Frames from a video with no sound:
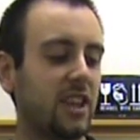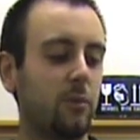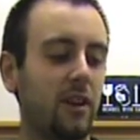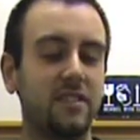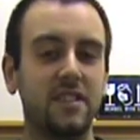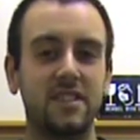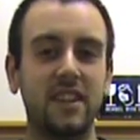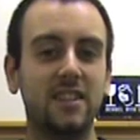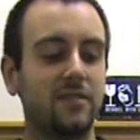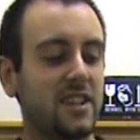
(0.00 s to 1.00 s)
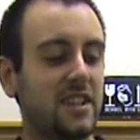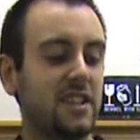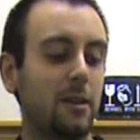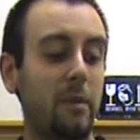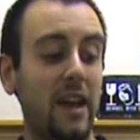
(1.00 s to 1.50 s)
you our distinctive
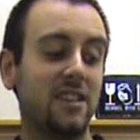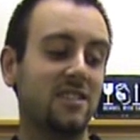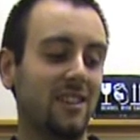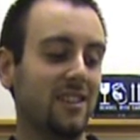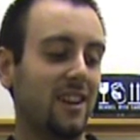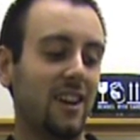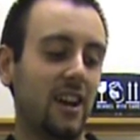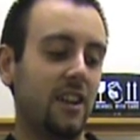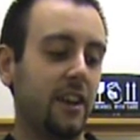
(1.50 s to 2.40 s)
tasting pear cider.